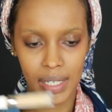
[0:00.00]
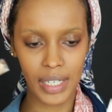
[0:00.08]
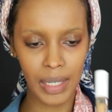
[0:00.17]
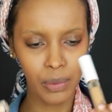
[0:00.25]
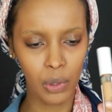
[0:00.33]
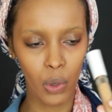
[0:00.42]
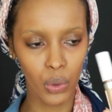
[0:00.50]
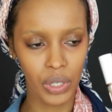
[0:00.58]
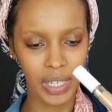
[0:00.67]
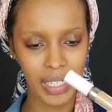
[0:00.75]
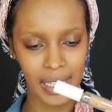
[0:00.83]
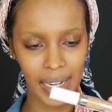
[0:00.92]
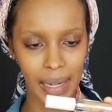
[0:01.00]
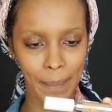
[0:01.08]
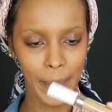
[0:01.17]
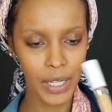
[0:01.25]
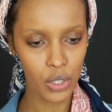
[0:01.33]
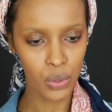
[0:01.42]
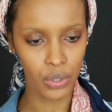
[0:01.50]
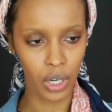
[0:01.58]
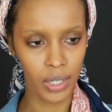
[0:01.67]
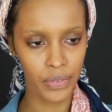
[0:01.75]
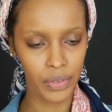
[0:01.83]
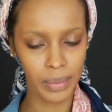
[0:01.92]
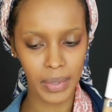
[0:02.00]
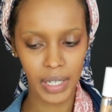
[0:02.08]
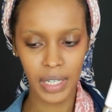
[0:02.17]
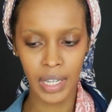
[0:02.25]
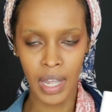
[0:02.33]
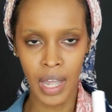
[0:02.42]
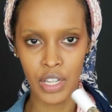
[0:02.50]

Deep Golden is like a bit too dark for me,